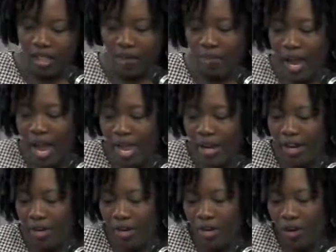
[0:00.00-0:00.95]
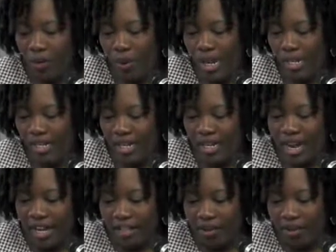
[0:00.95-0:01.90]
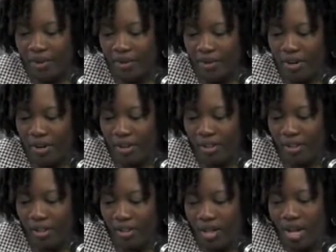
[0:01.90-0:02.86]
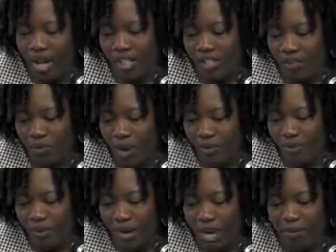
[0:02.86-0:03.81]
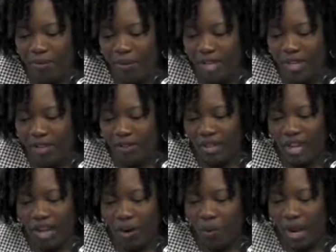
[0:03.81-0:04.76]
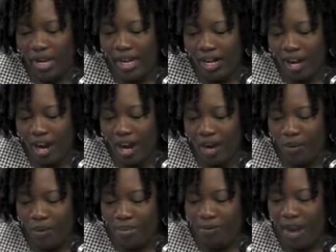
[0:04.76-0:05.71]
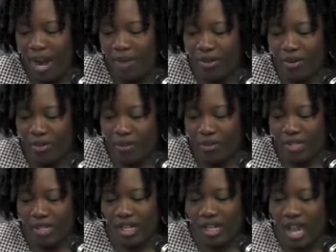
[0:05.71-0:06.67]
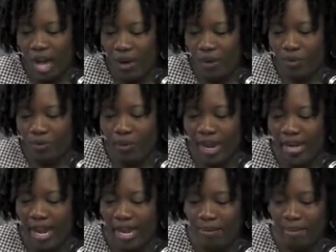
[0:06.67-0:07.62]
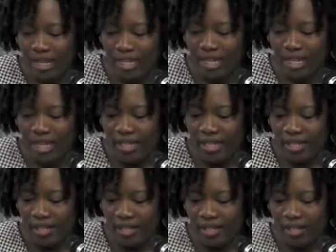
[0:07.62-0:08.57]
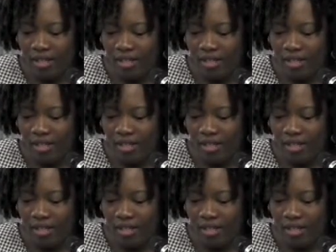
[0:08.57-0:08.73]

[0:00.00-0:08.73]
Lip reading: The pyre waited at the river, its rough frame wreathed like a wedding car with marigolds and loud red hibiscus.